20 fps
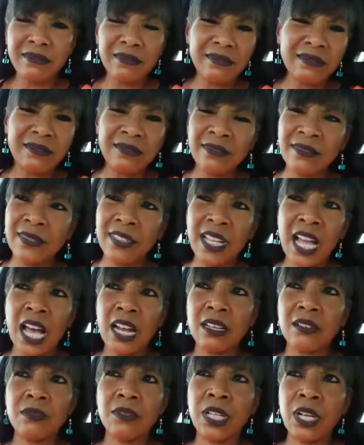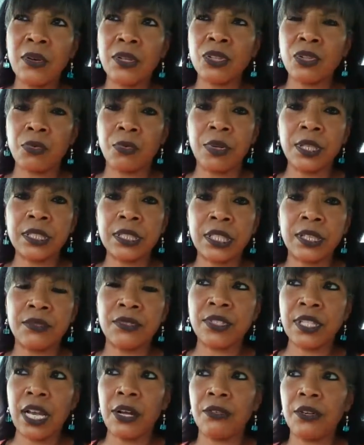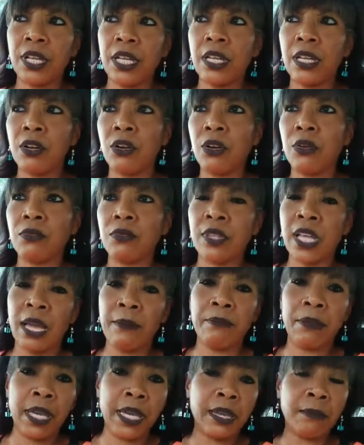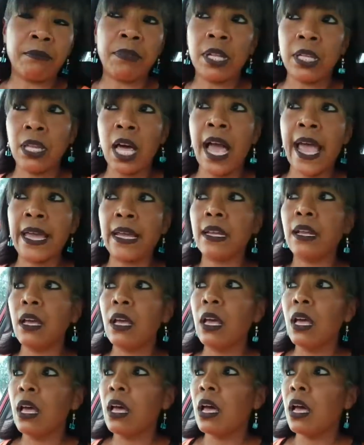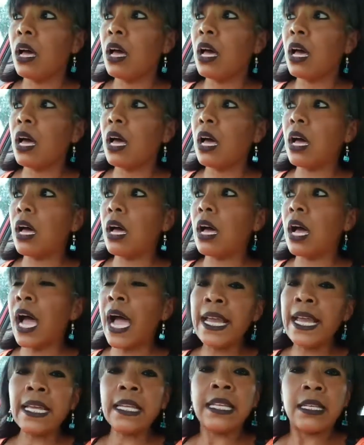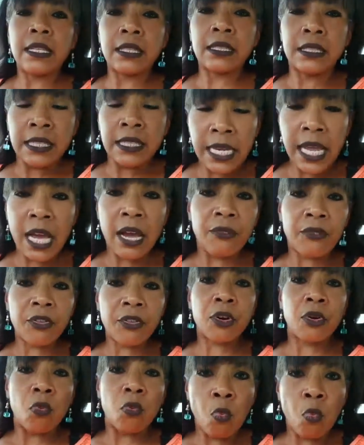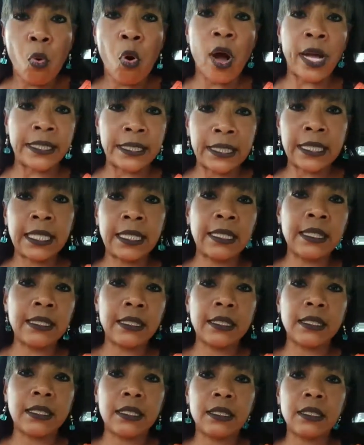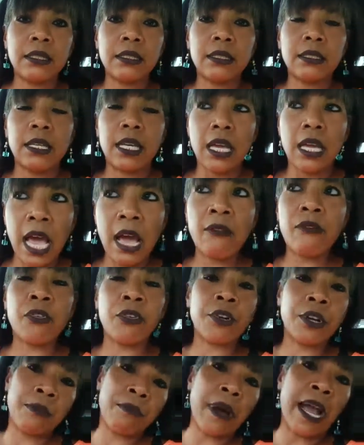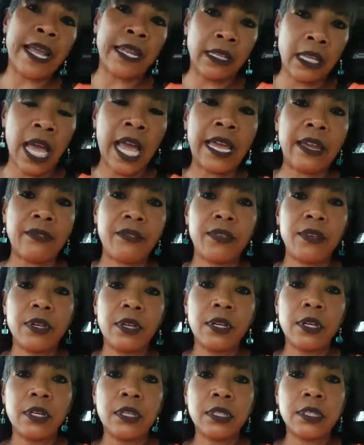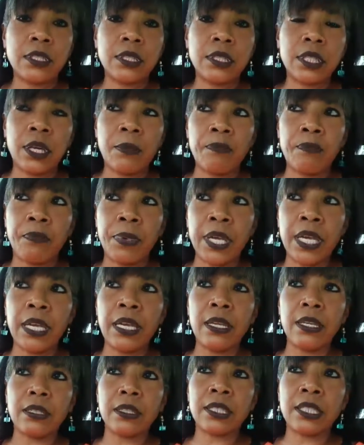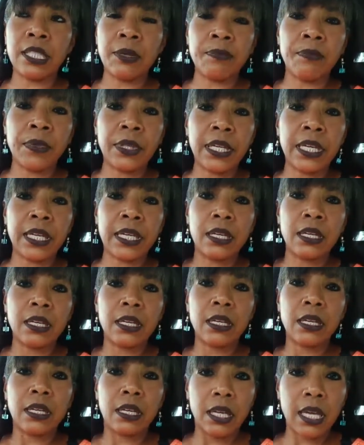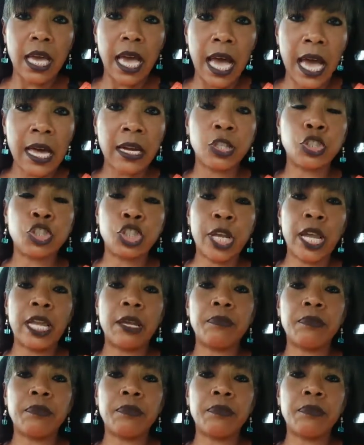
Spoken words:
not, at the risk of sounding, that I'm being impolite. I never wanted ever in my life to be simply out of shape